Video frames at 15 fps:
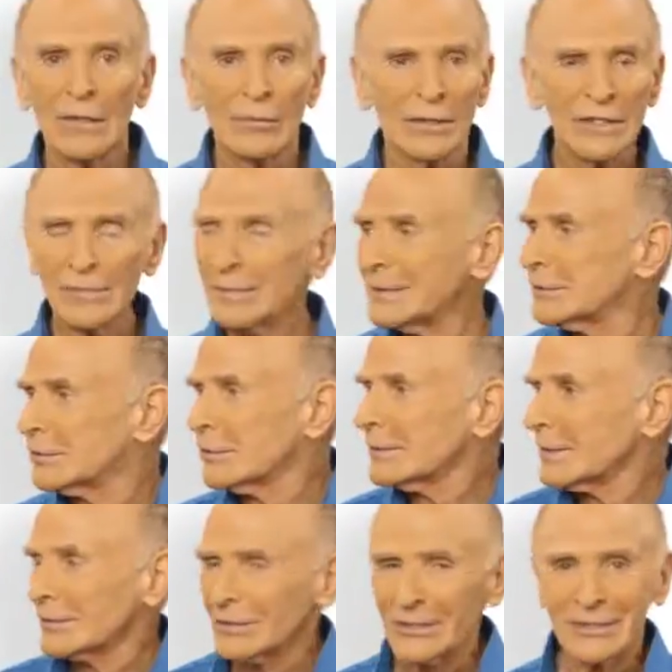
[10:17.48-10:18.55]
what have you been
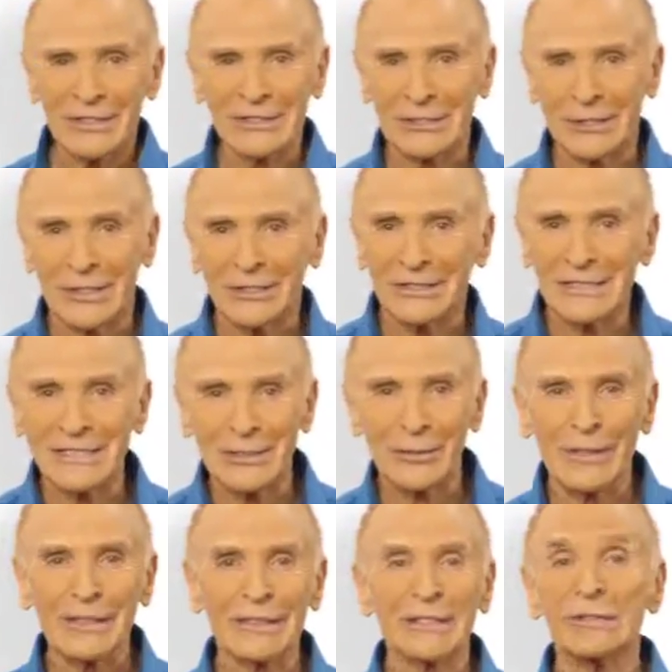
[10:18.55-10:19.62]
doing to look this good this
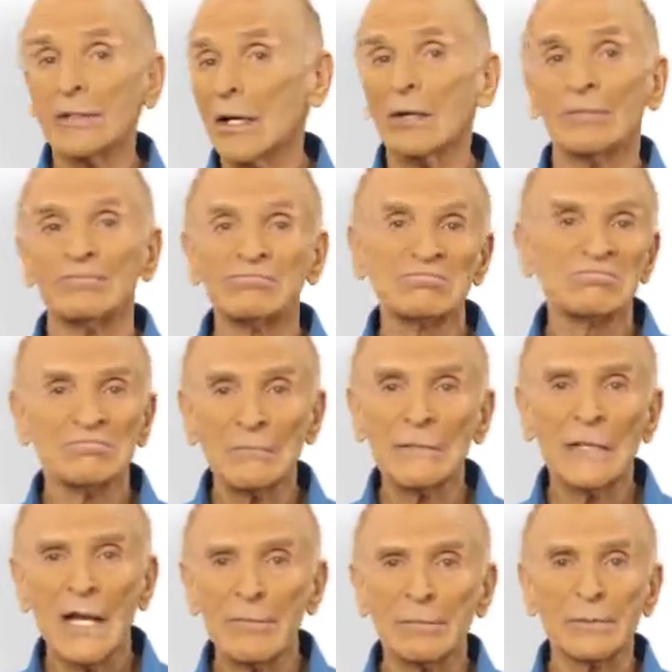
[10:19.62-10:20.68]
quickly? And you go,
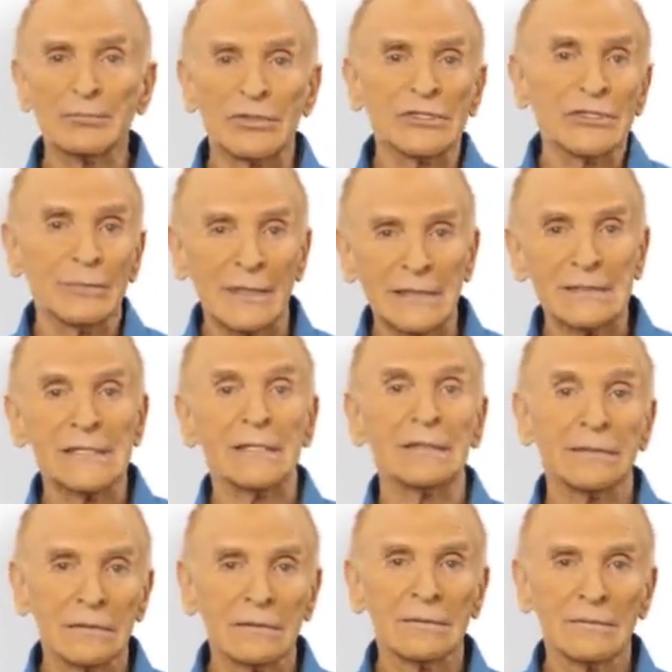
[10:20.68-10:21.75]
I've been brushing my
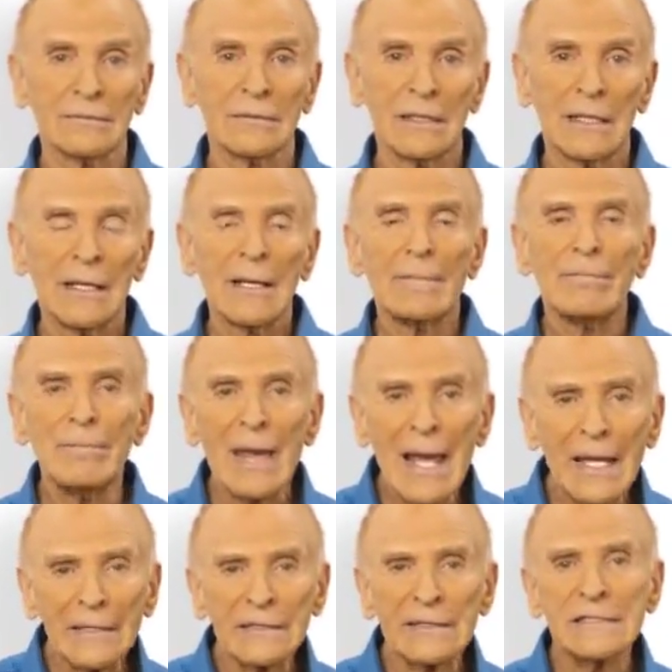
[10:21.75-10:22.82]
teeth.
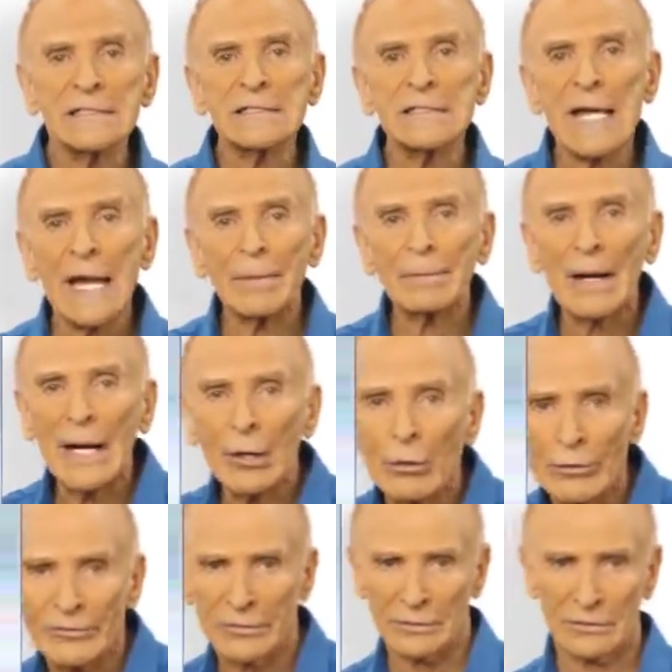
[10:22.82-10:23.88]
MAT is that
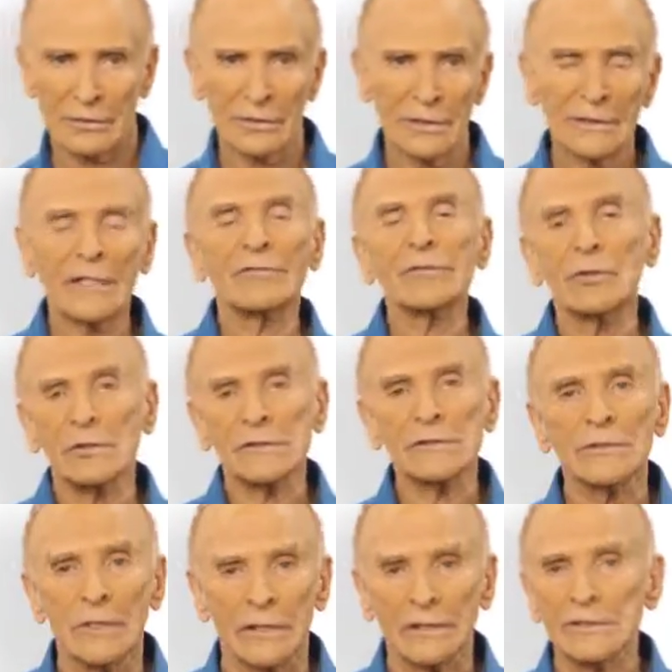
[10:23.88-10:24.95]
powerful. Now, of course,
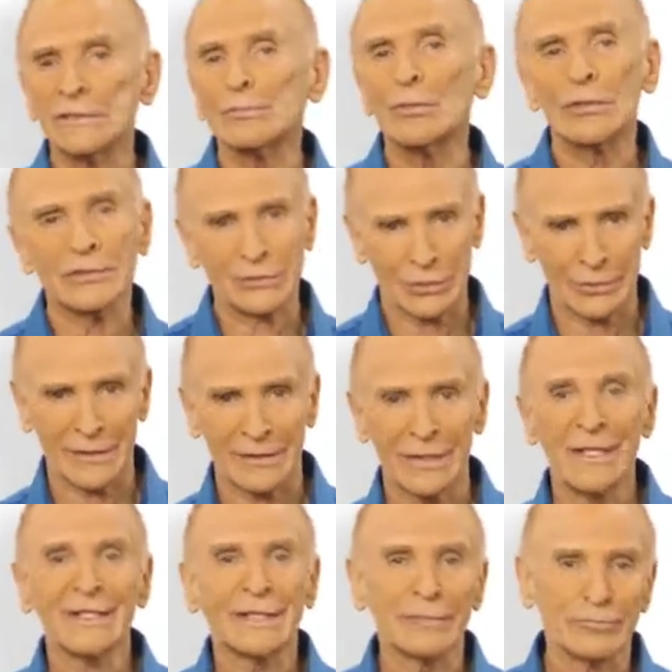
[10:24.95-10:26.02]
look, there's more to it
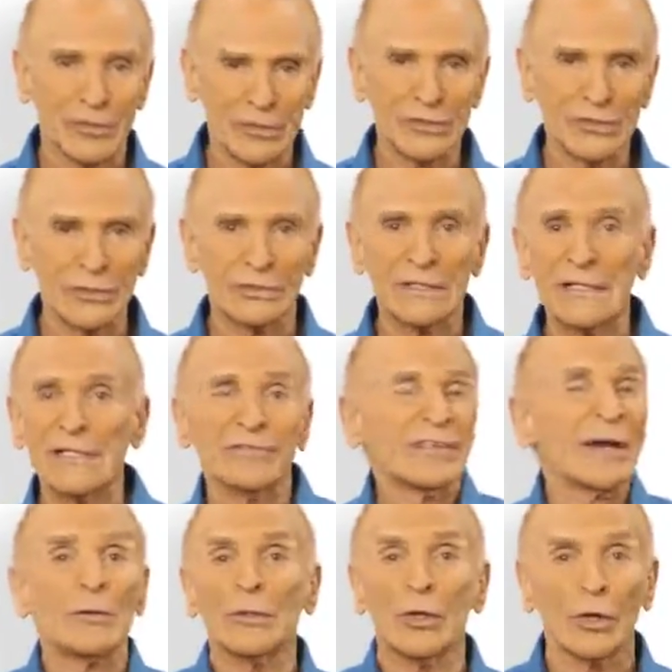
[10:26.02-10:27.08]
than brushing your teeth. If
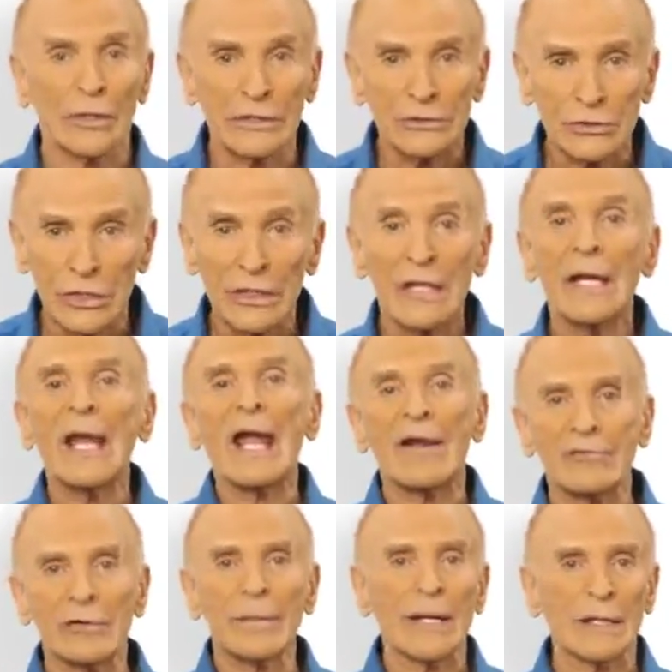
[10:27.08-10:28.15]
that were all it took,
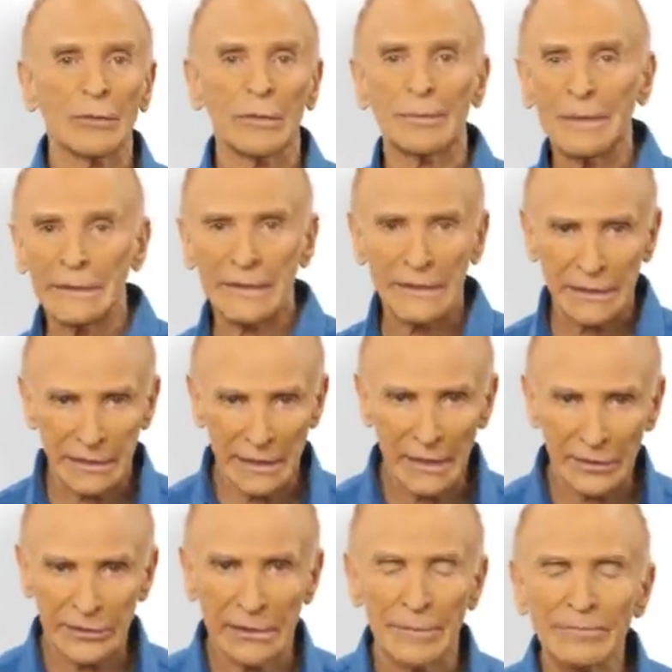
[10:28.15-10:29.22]
everybody would be lean and
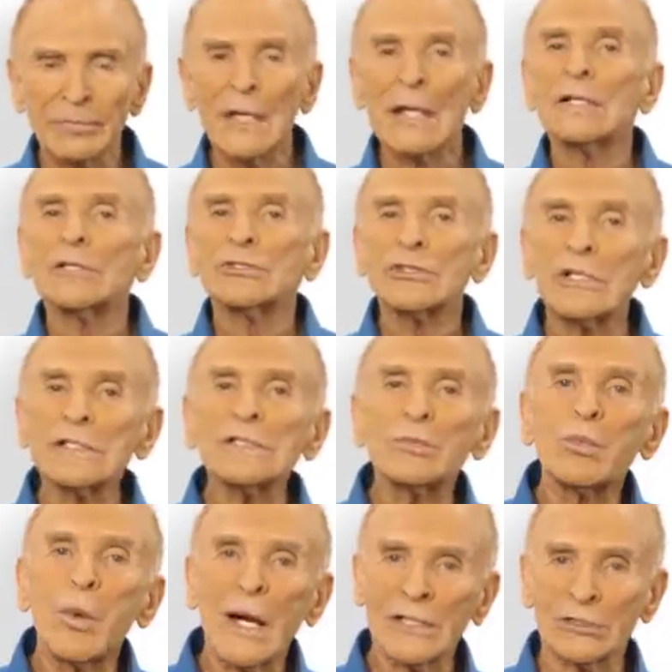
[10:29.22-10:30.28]
healthy. Just
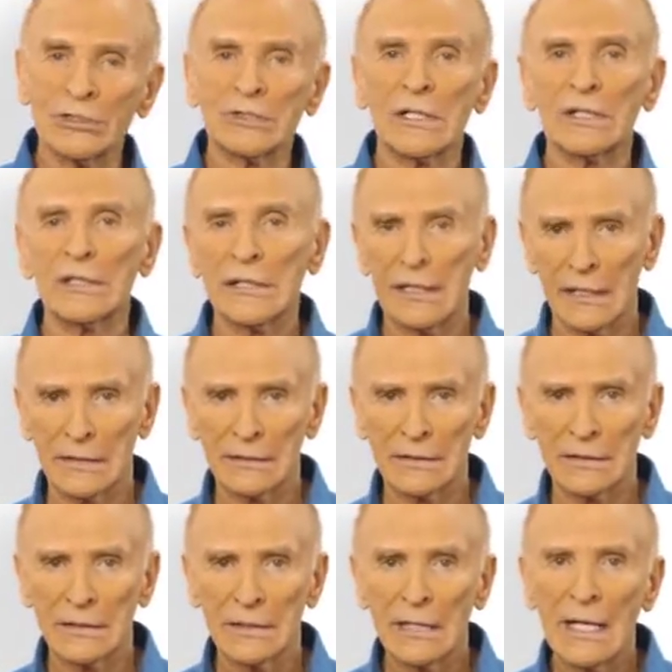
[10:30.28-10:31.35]
watch till the
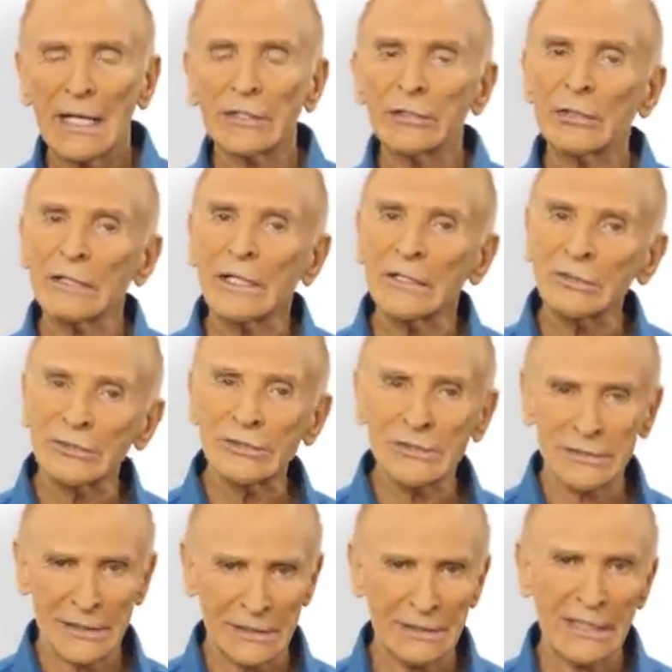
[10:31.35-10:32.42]
end, and you'll
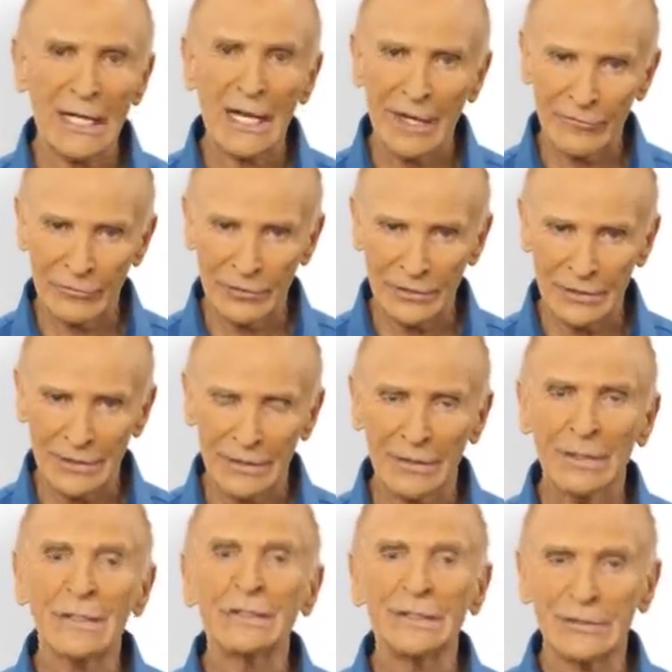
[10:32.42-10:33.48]
understand everything
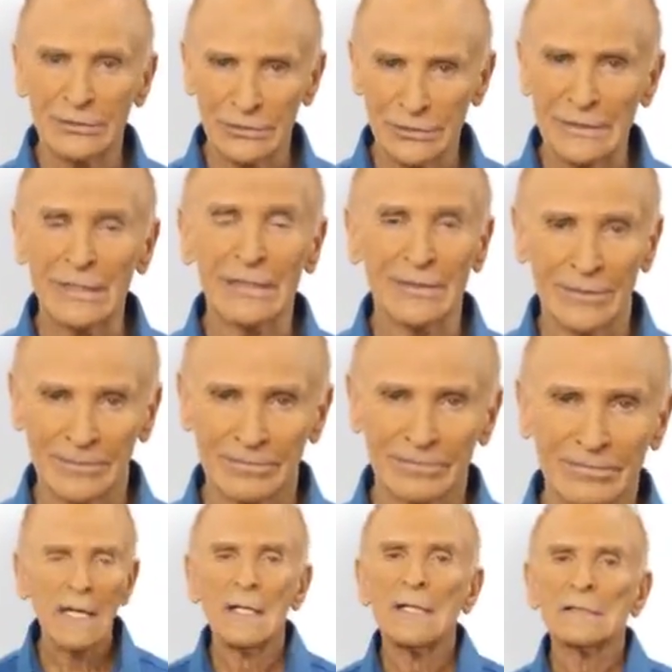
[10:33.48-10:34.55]
that you need.
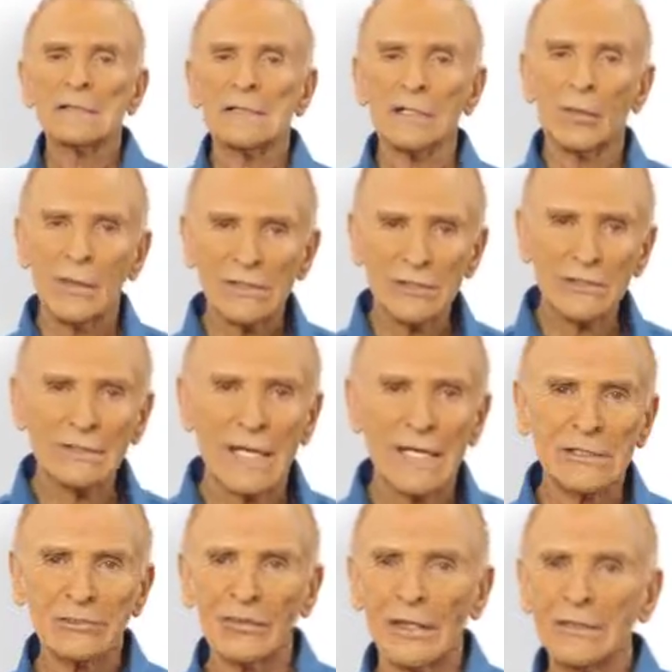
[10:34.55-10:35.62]
So the question to
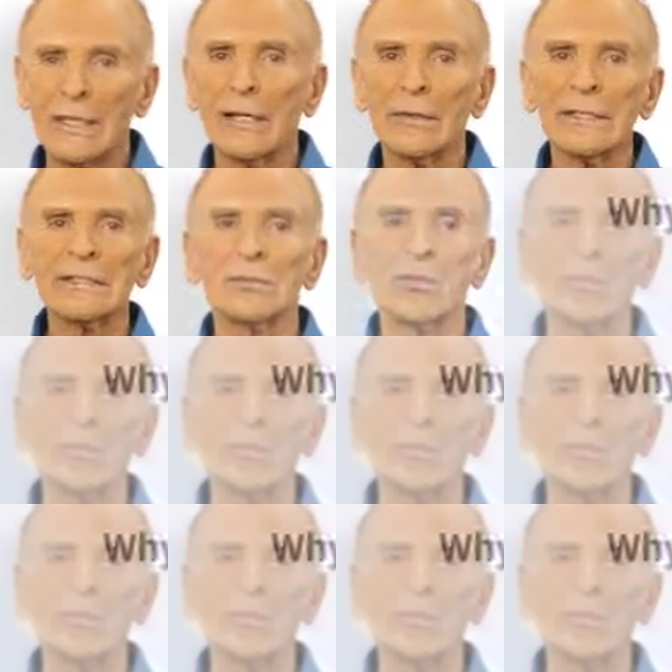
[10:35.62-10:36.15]
ask right now is,